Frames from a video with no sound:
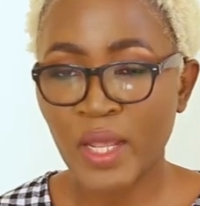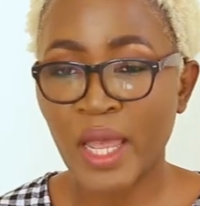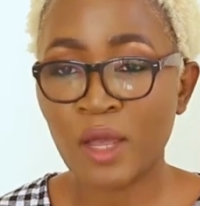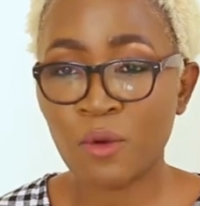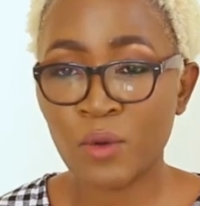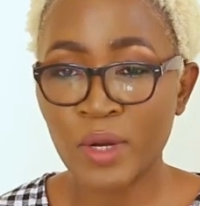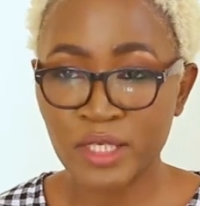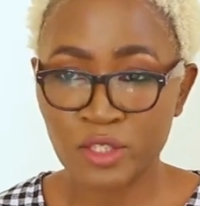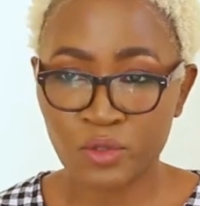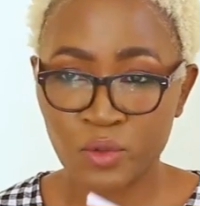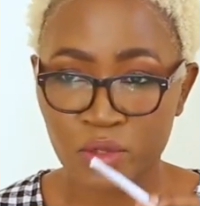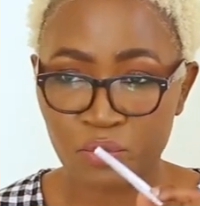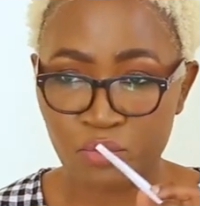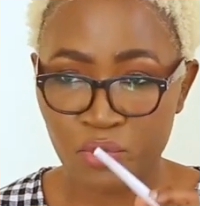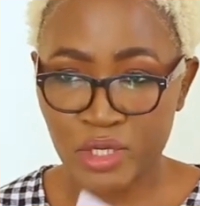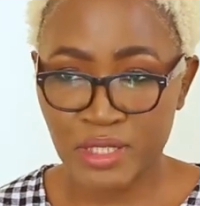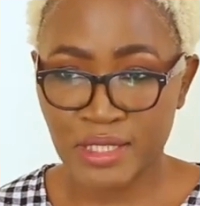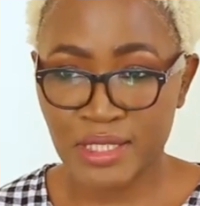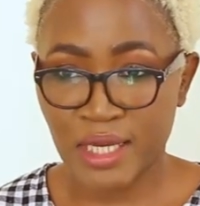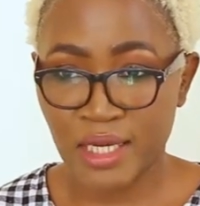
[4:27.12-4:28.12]
I worked with
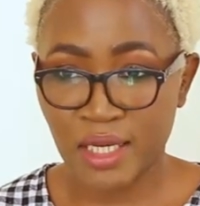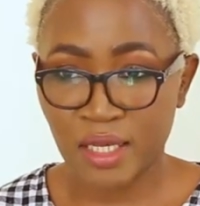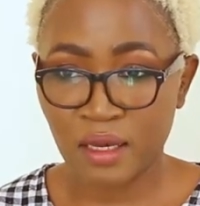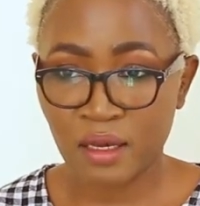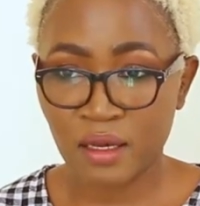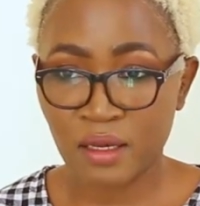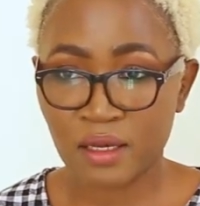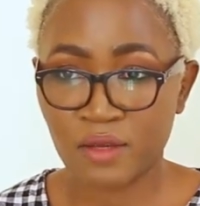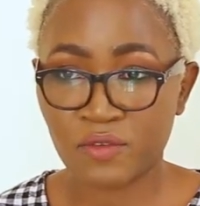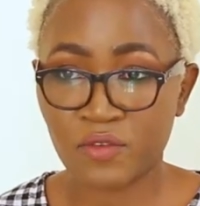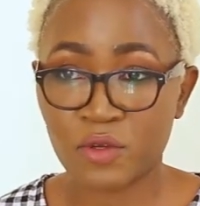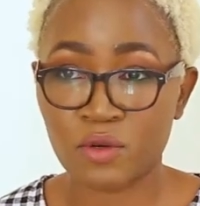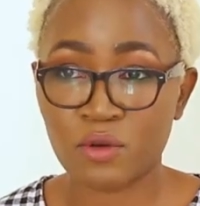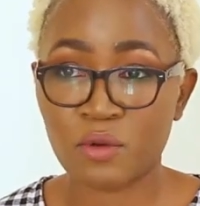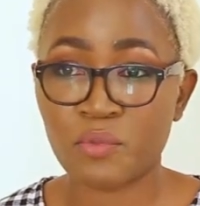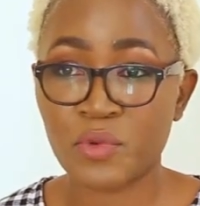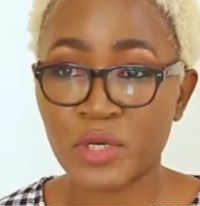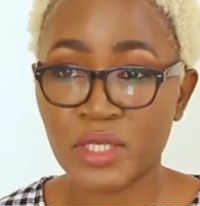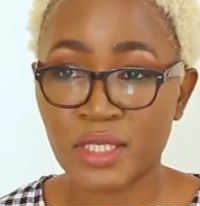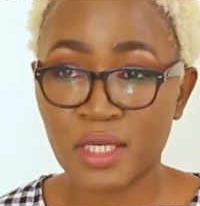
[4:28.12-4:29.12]
Britannia. If you
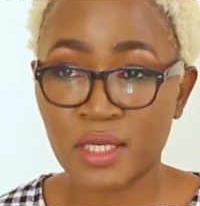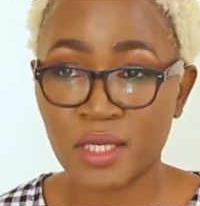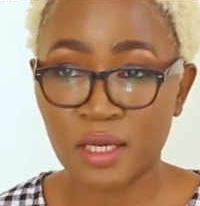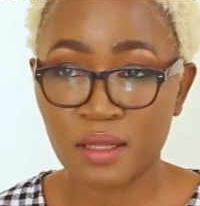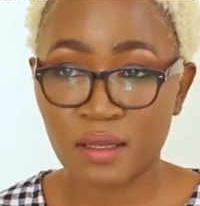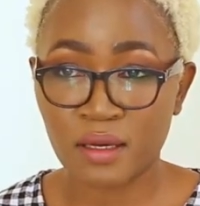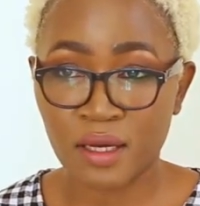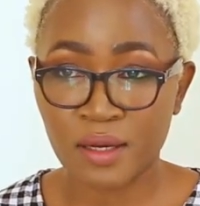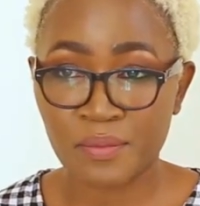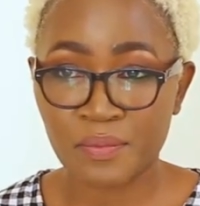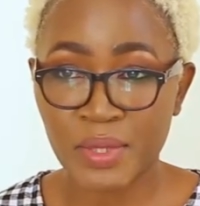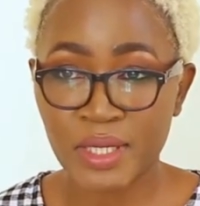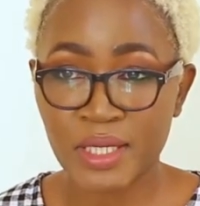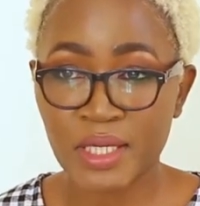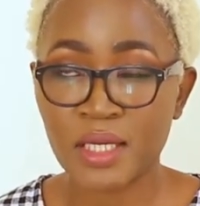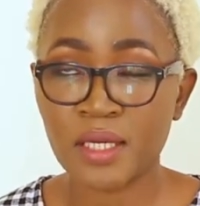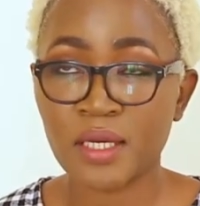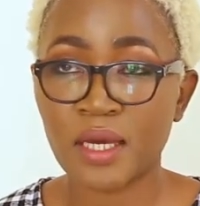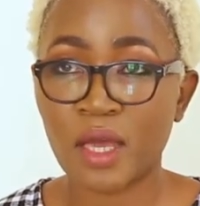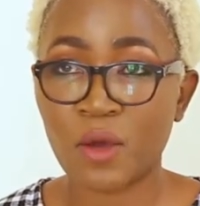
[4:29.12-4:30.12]
know Britannia, the
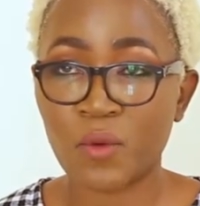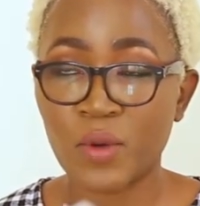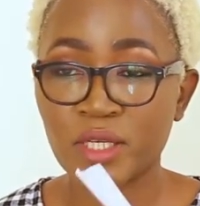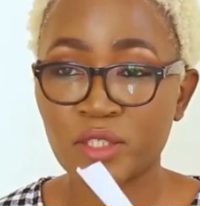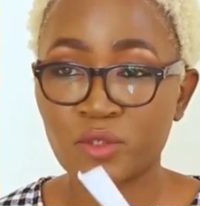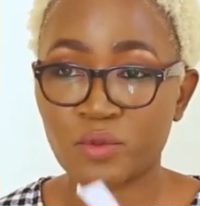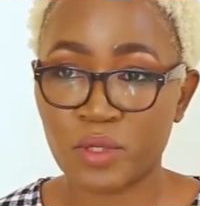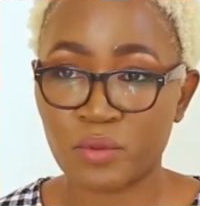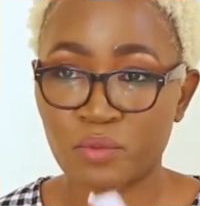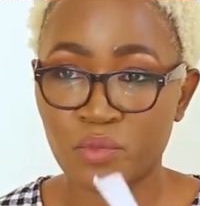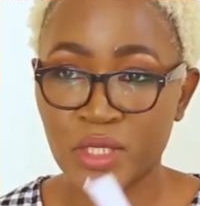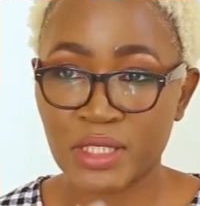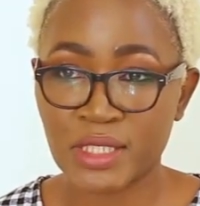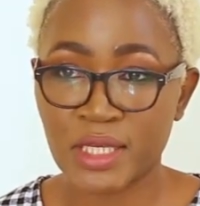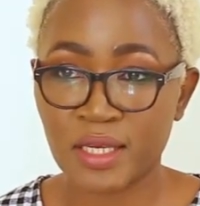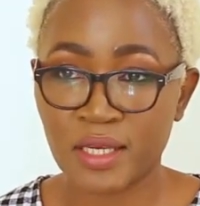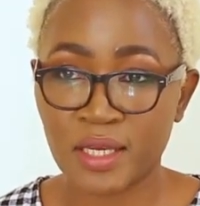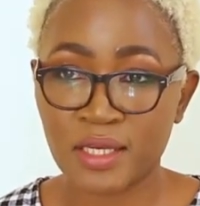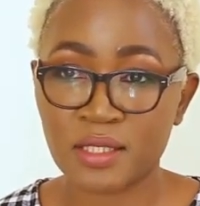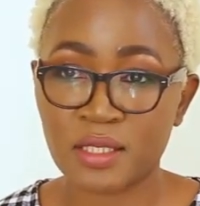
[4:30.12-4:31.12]
company, I worked with
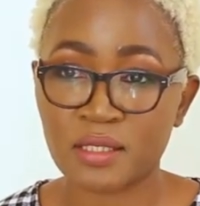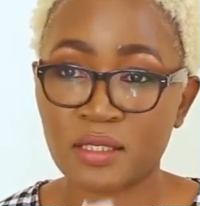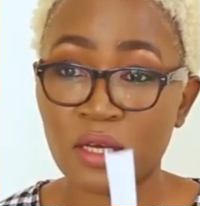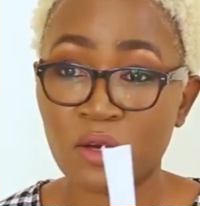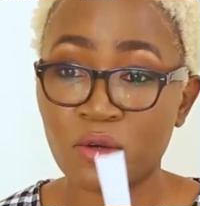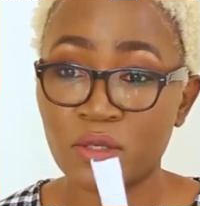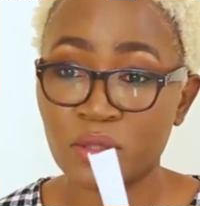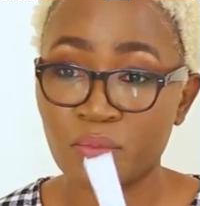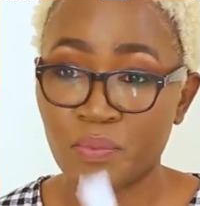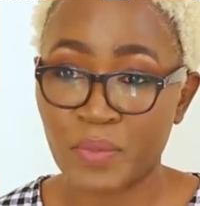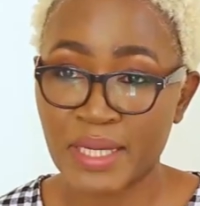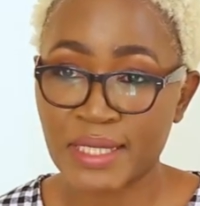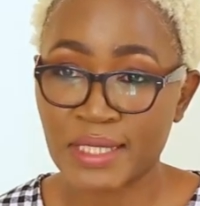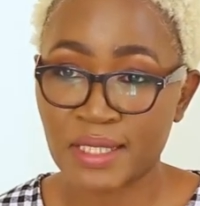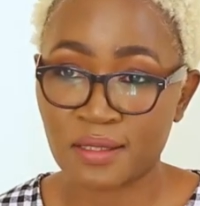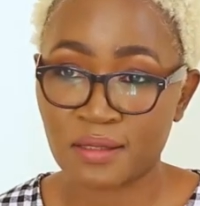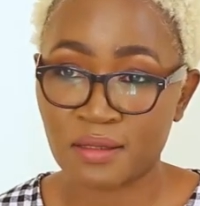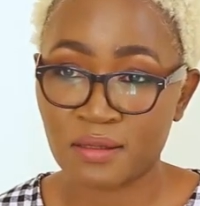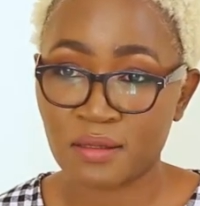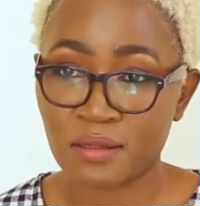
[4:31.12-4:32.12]
Britannia as a
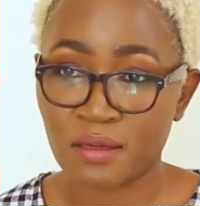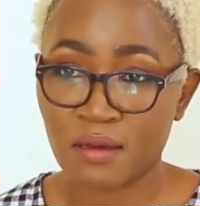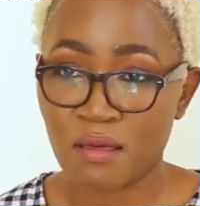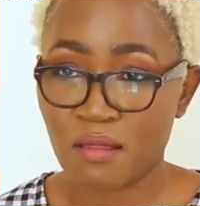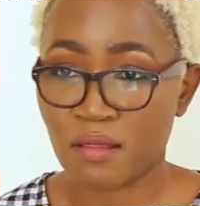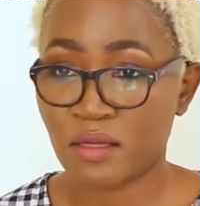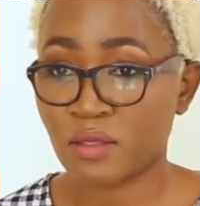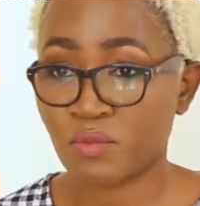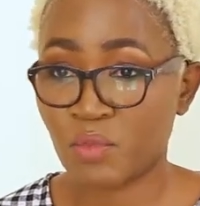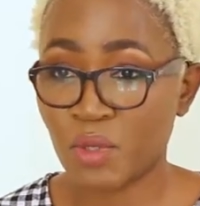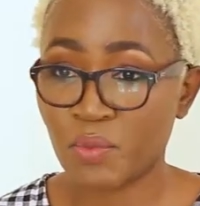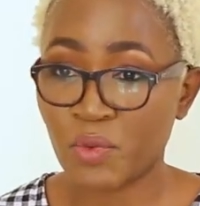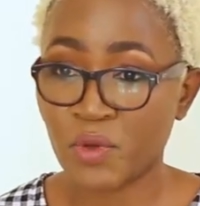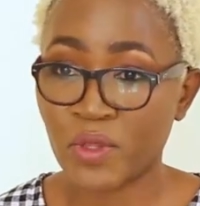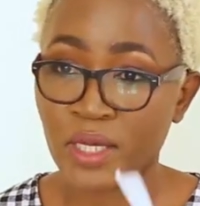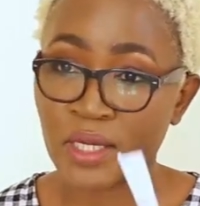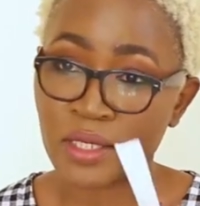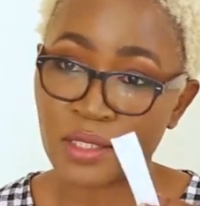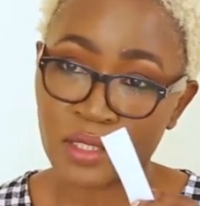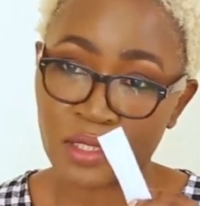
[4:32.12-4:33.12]
salesperson with people
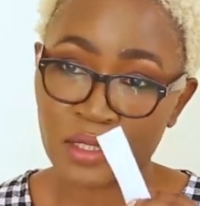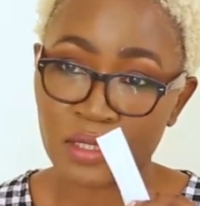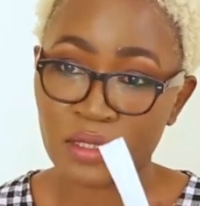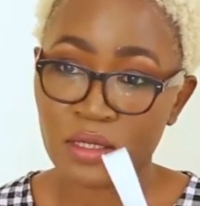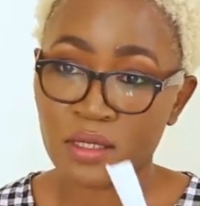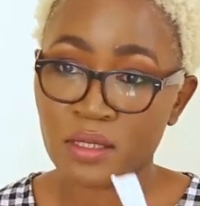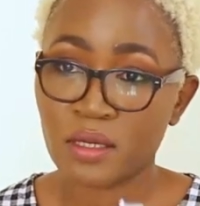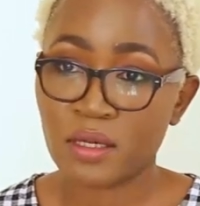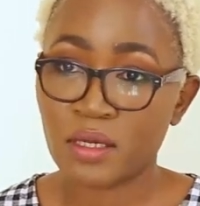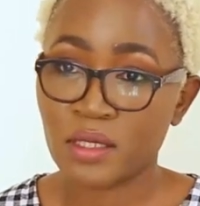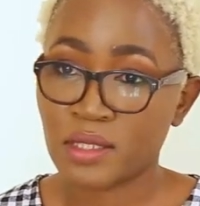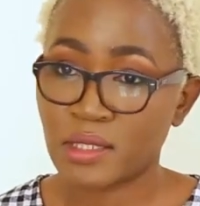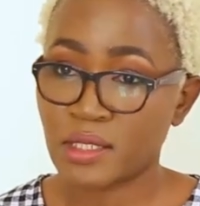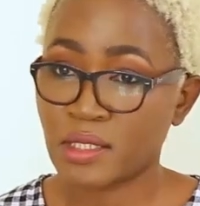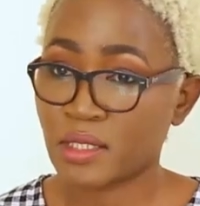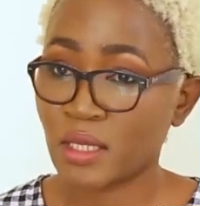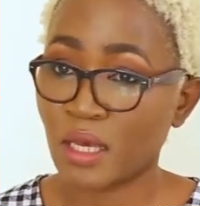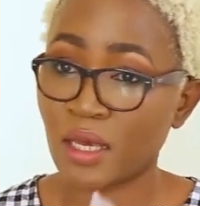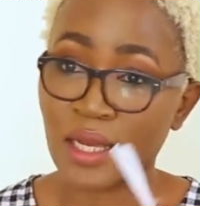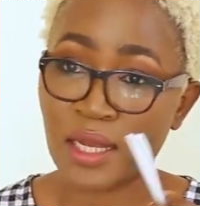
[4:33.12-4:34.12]
that
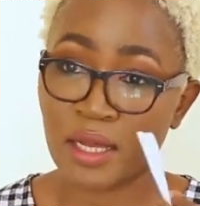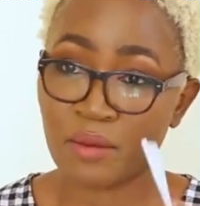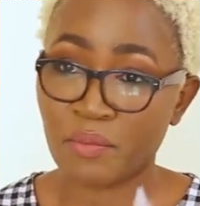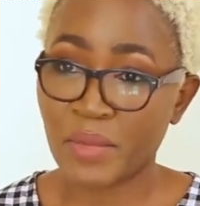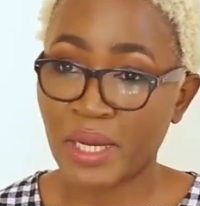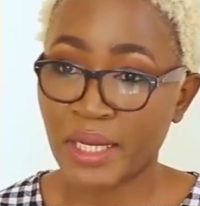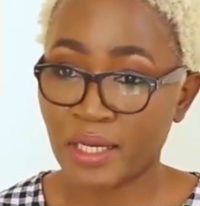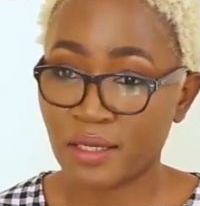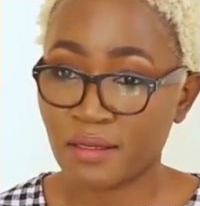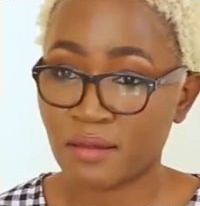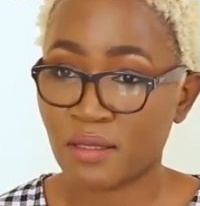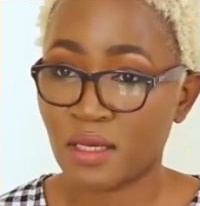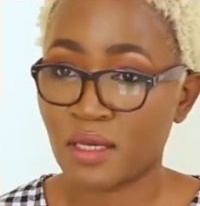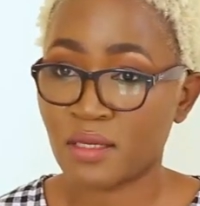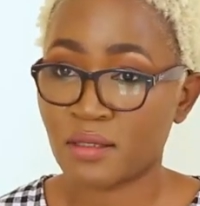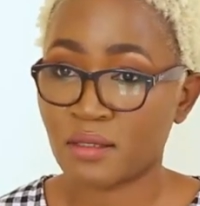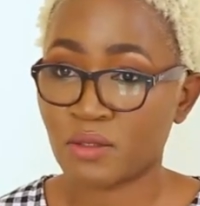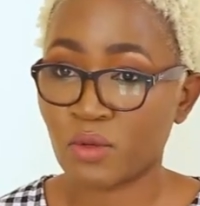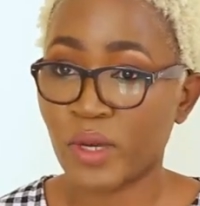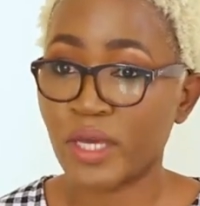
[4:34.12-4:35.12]
sell and market
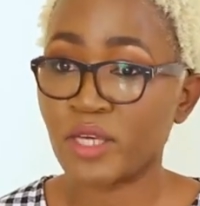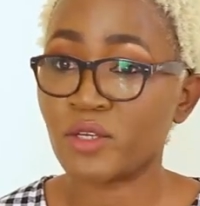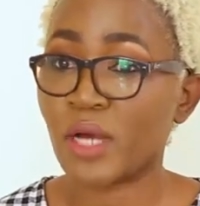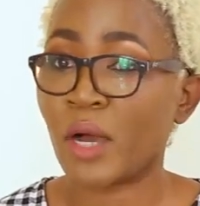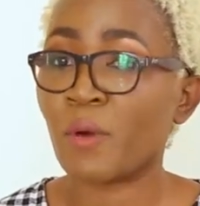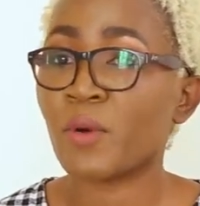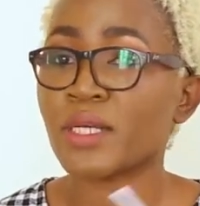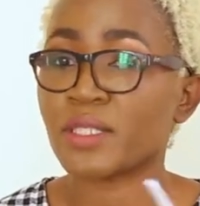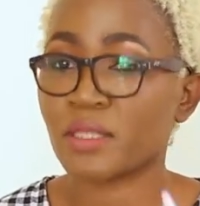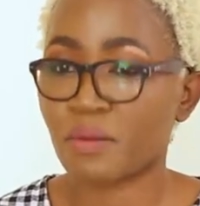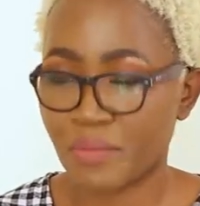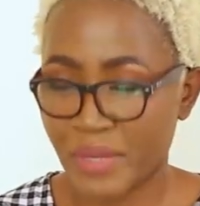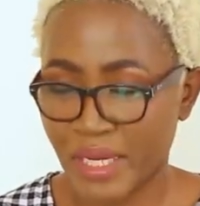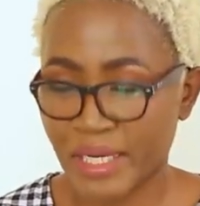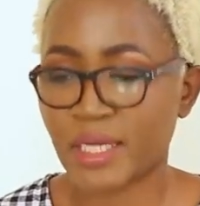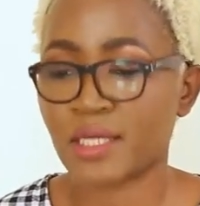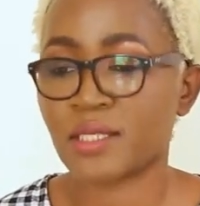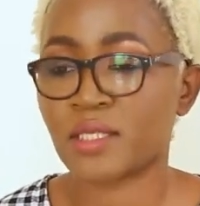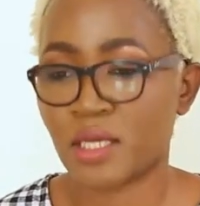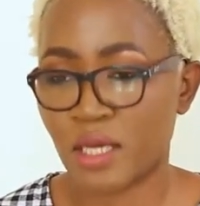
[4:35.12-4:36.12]
things. So I, I was a
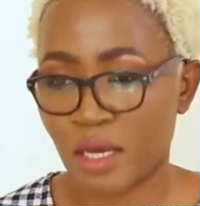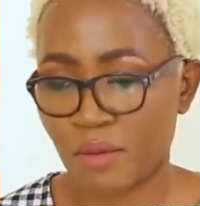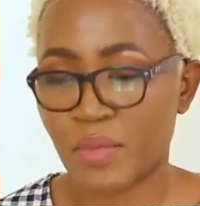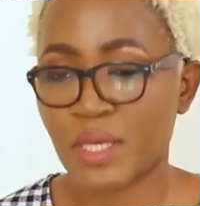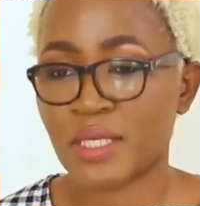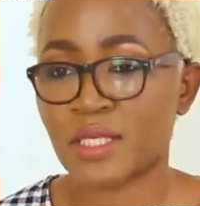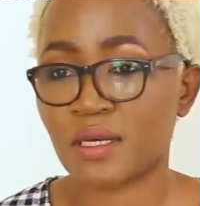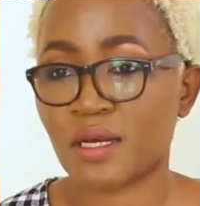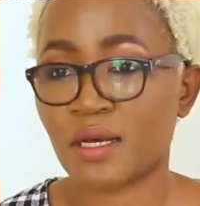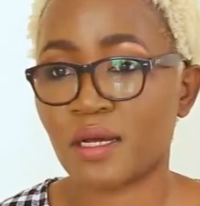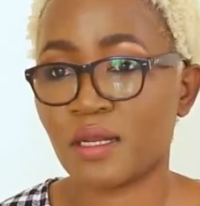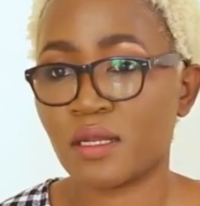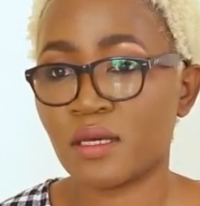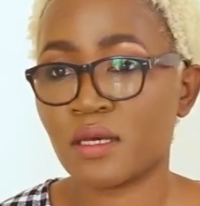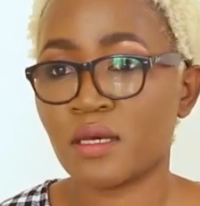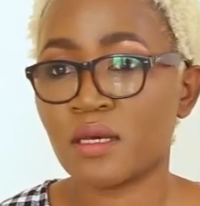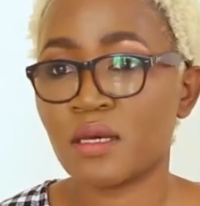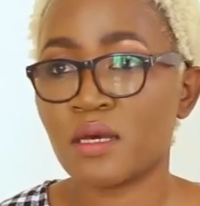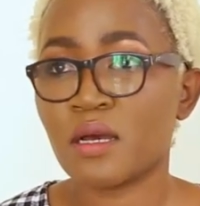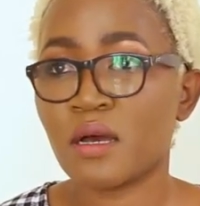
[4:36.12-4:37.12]
marketeer basically.